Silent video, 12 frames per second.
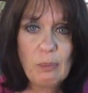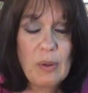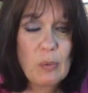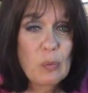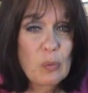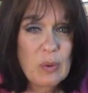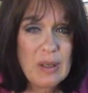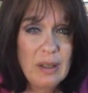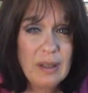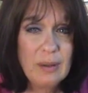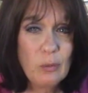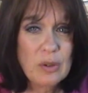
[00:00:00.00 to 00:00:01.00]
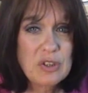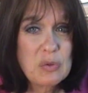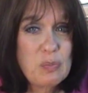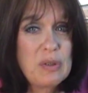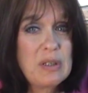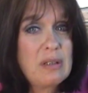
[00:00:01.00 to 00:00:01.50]
But really, once
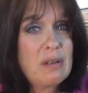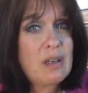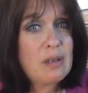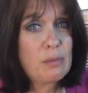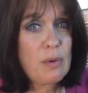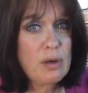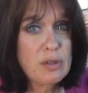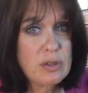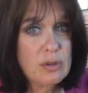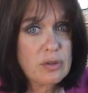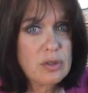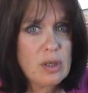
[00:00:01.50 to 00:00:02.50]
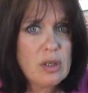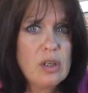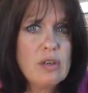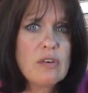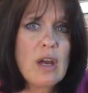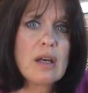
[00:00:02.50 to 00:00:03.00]
you put in the commercials,
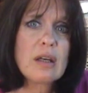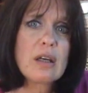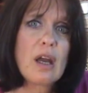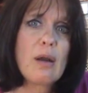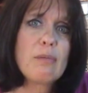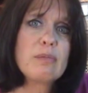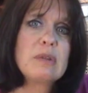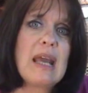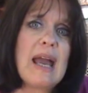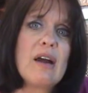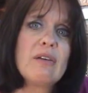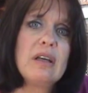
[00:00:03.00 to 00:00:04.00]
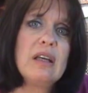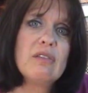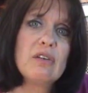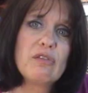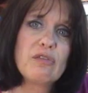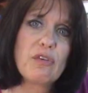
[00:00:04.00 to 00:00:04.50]
you've got to come down
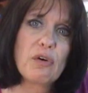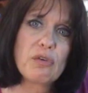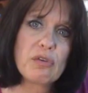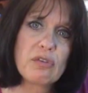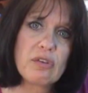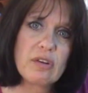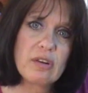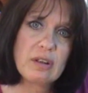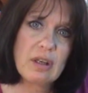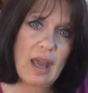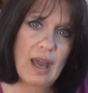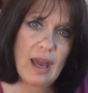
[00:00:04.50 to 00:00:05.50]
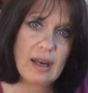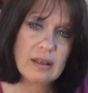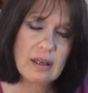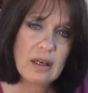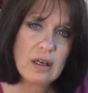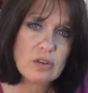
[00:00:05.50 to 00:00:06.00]
even further than that.